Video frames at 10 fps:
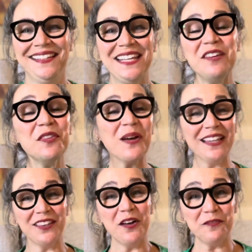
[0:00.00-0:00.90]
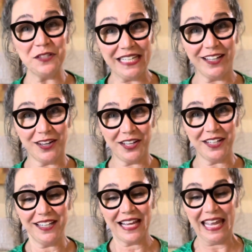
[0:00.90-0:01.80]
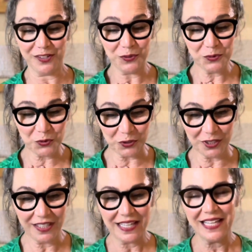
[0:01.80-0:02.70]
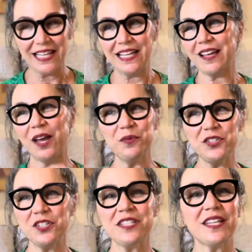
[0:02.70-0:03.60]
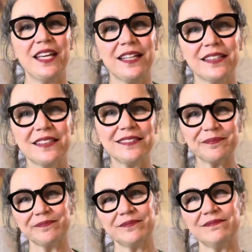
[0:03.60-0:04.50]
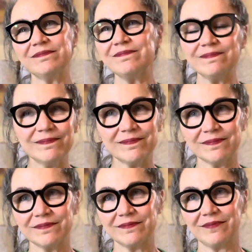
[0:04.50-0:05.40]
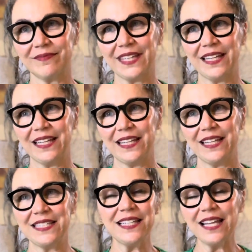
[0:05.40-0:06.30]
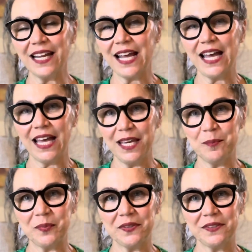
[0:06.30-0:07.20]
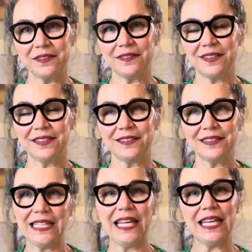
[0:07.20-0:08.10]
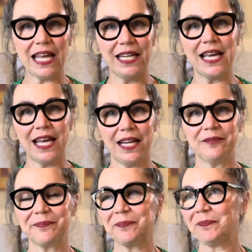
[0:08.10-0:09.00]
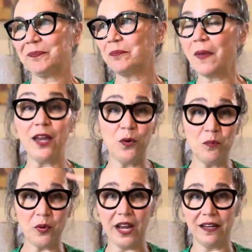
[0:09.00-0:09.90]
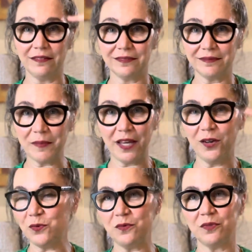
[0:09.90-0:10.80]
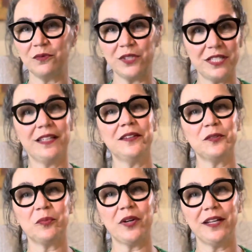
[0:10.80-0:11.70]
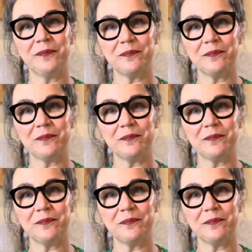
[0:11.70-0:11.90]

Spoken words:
Even though I love neon and neutral, I was just like, it's a lot of hype, yada yada. My own brain, my own ridiculous brain.